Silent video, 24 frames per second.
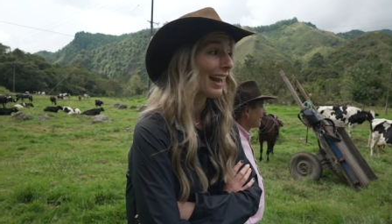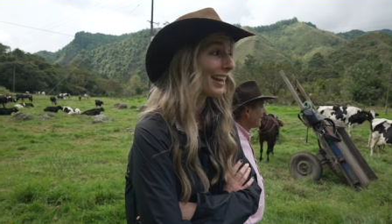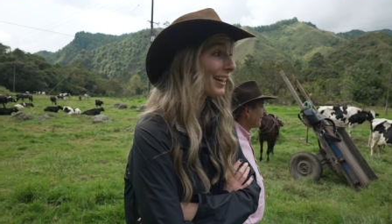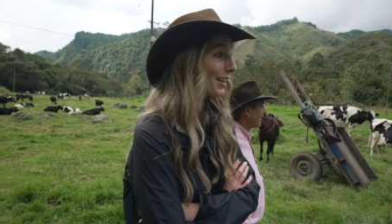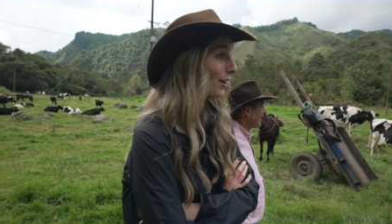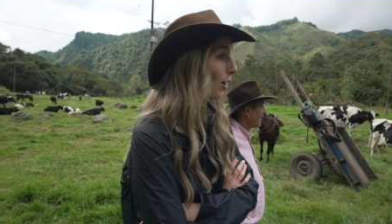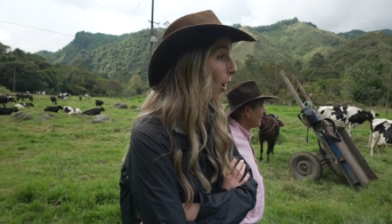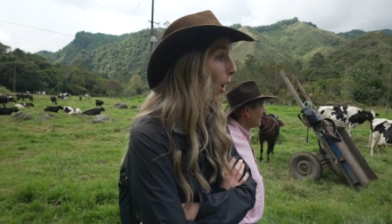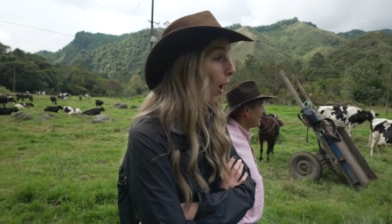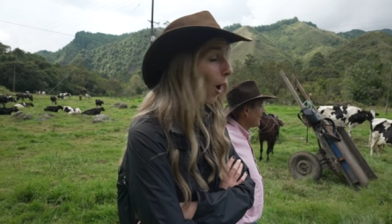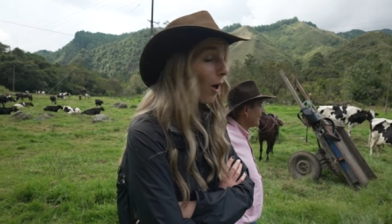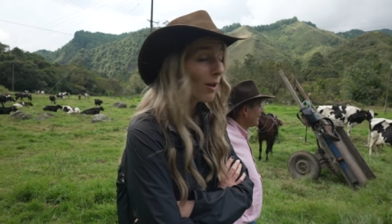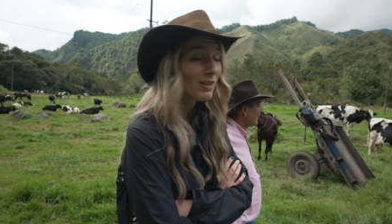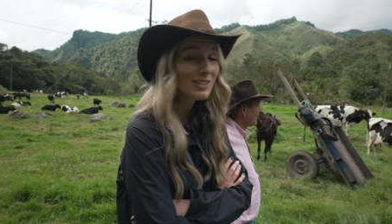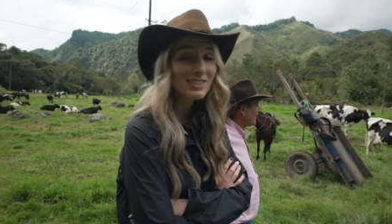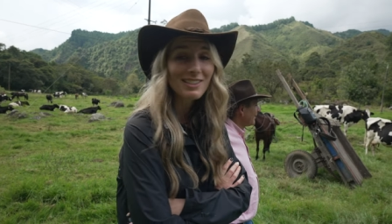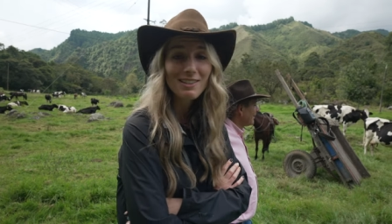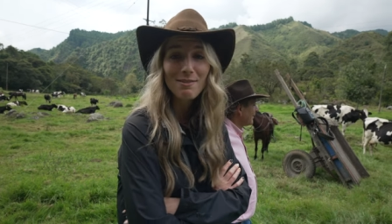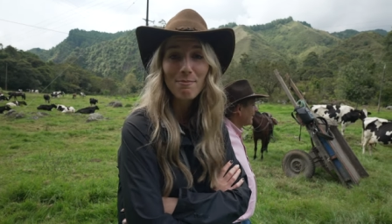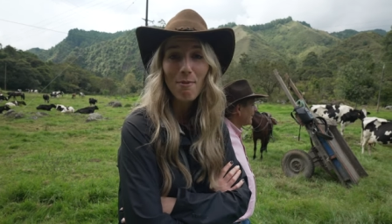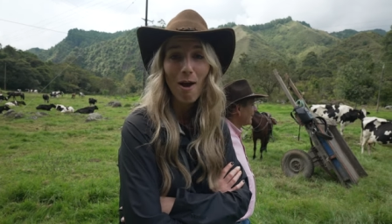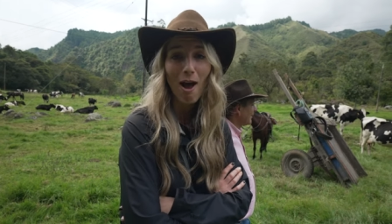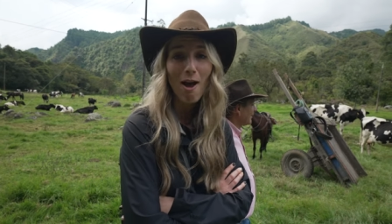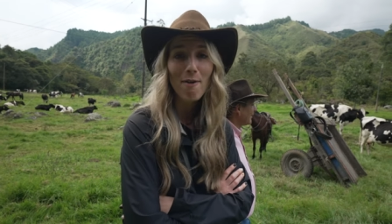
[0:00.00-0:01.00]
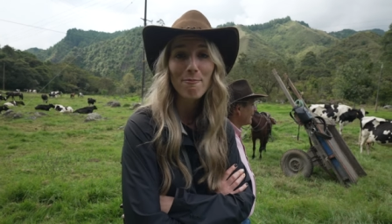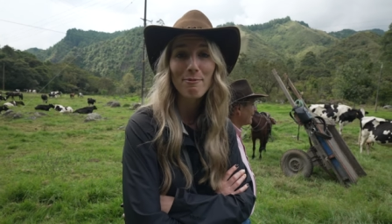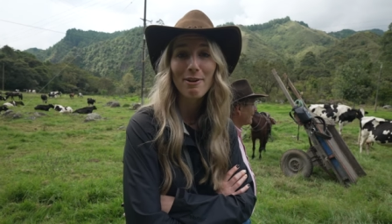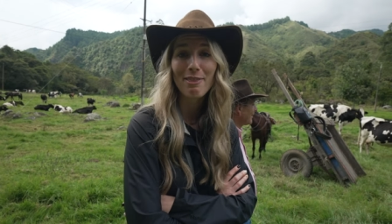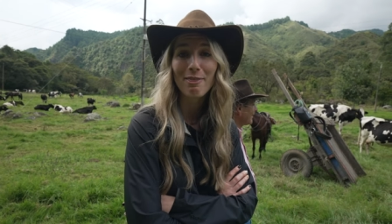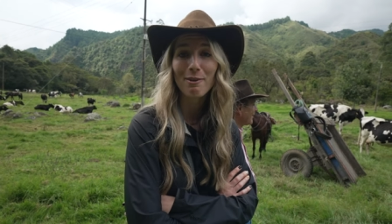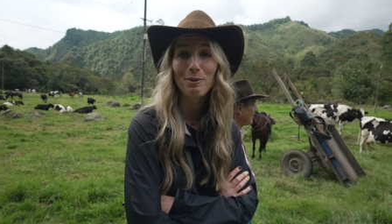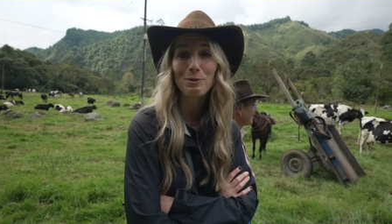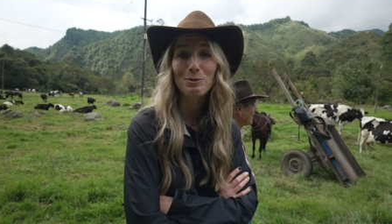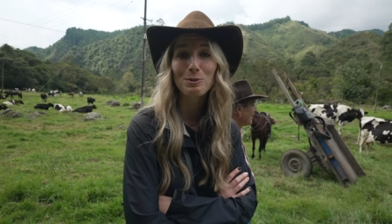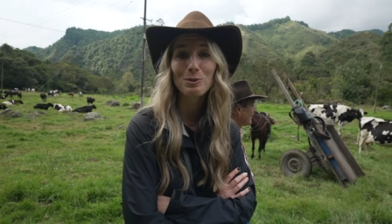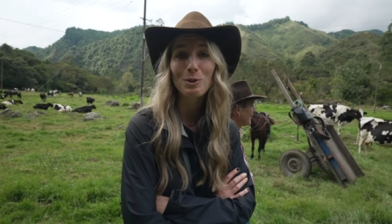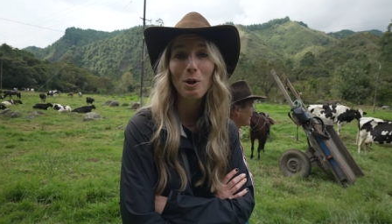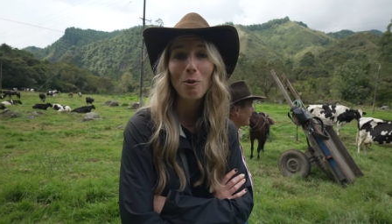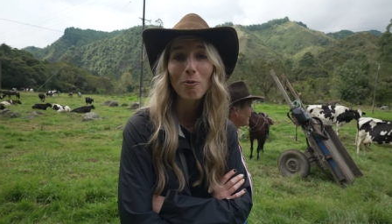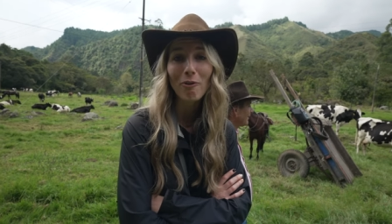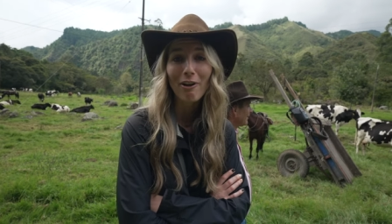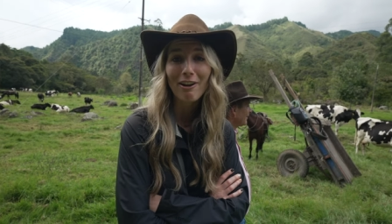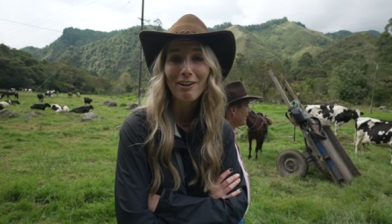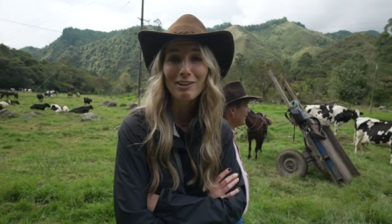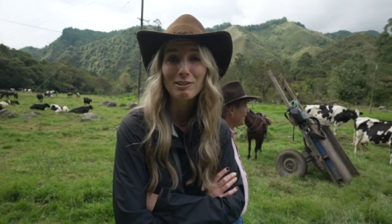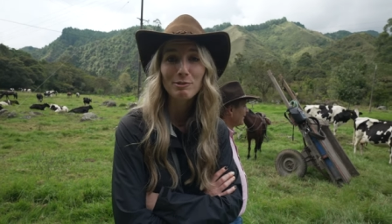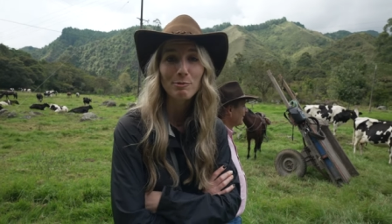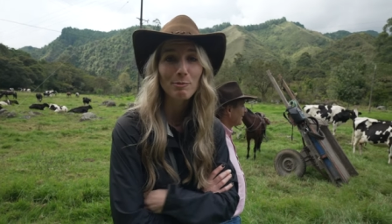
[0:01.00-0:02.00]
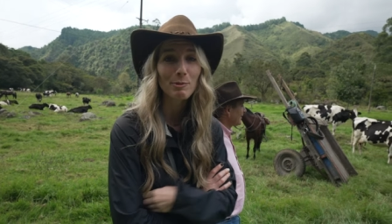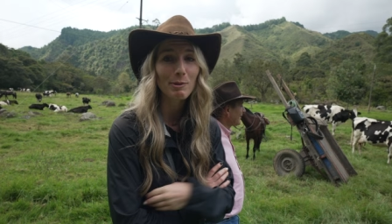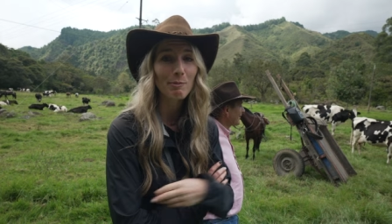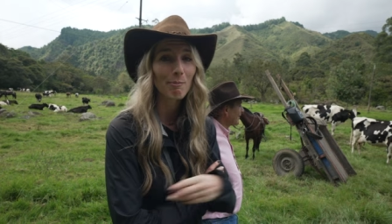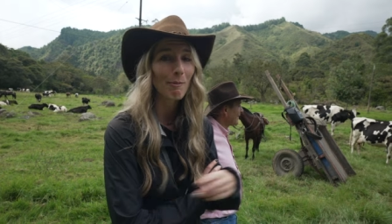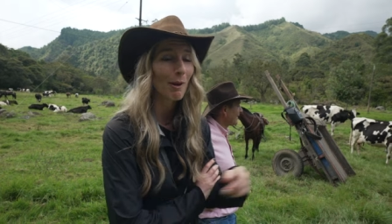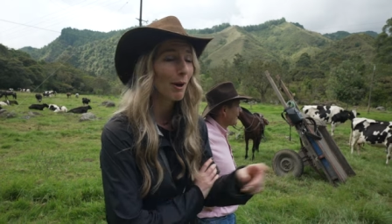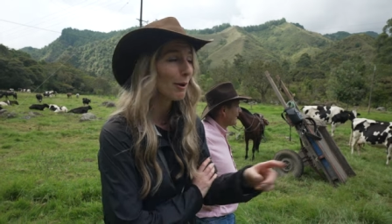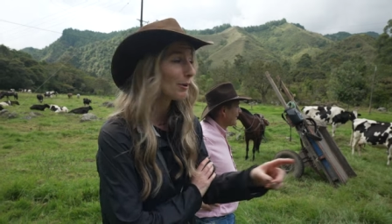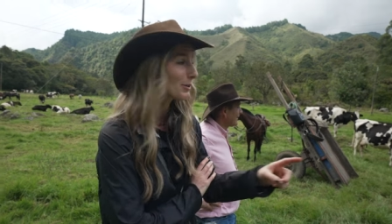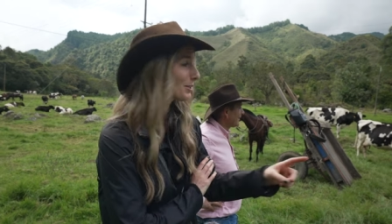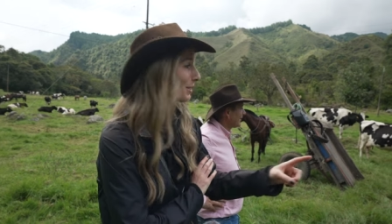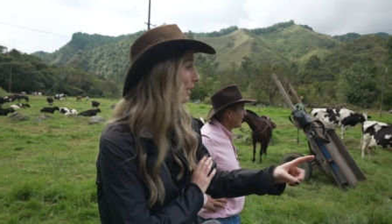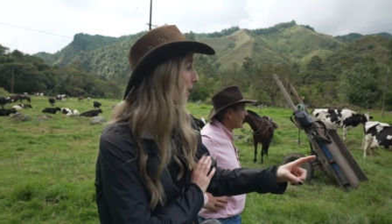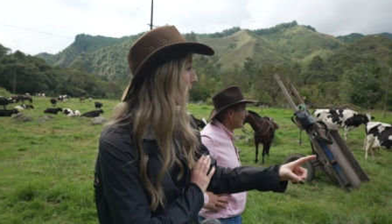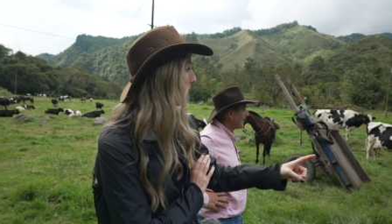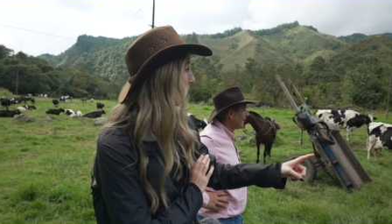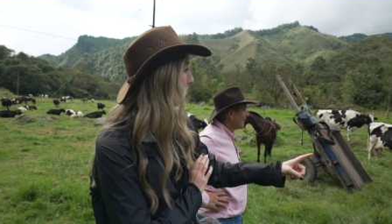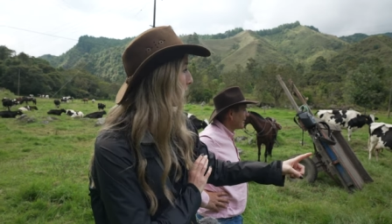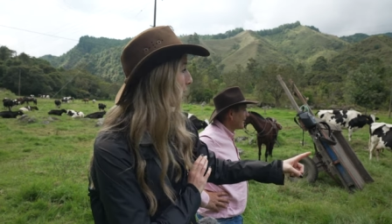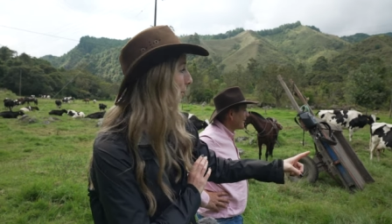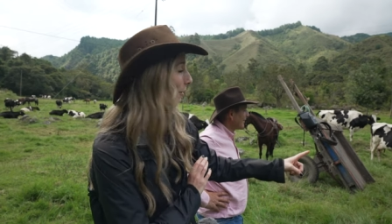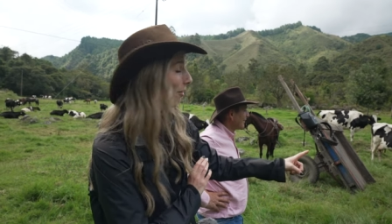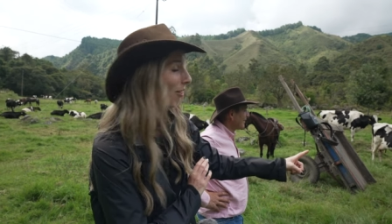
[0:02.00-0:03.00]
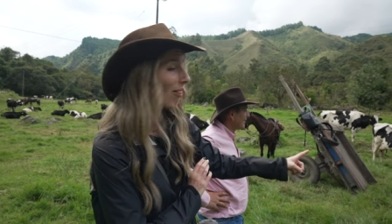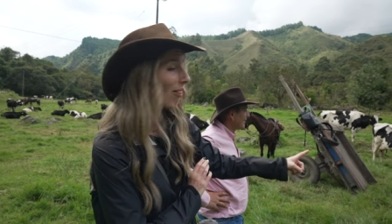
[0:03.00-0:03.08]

and he calls them up and they're so ready to be milked. They're